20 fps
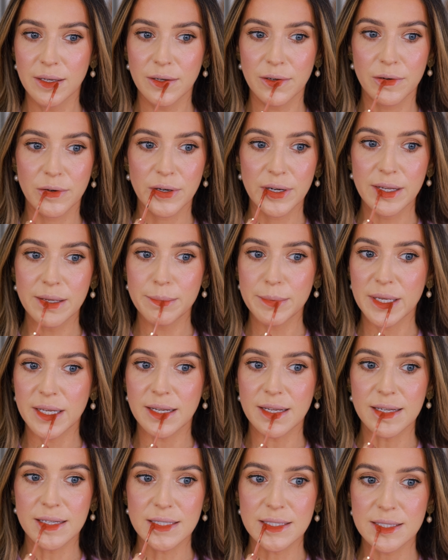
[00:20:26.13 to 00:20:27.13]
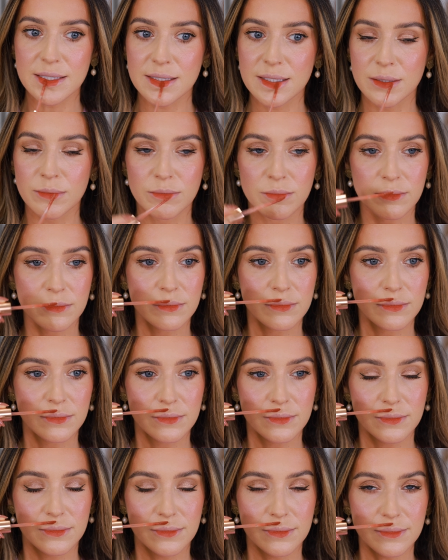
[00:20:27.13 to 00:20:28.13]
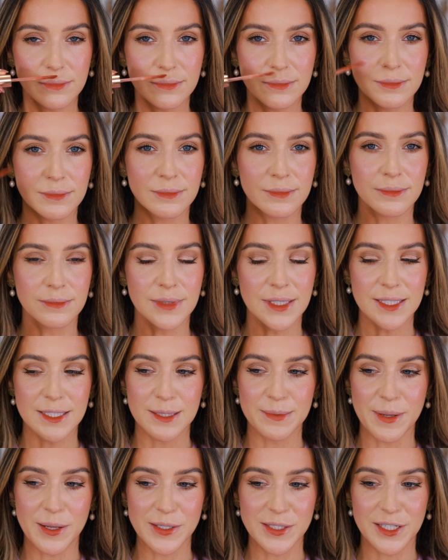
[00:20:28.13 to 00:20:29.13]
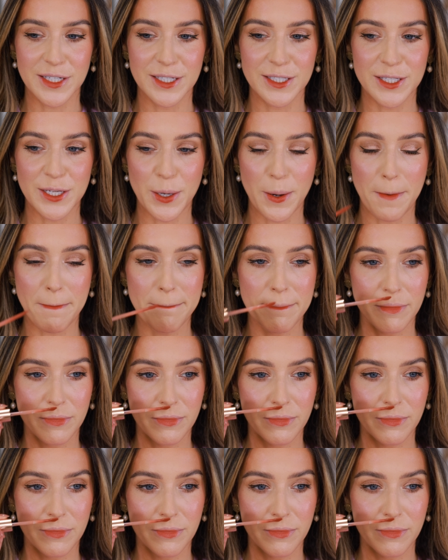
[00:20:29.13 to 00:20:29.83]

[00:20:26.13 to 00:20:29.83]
creaminess. Mmm, it smells good too.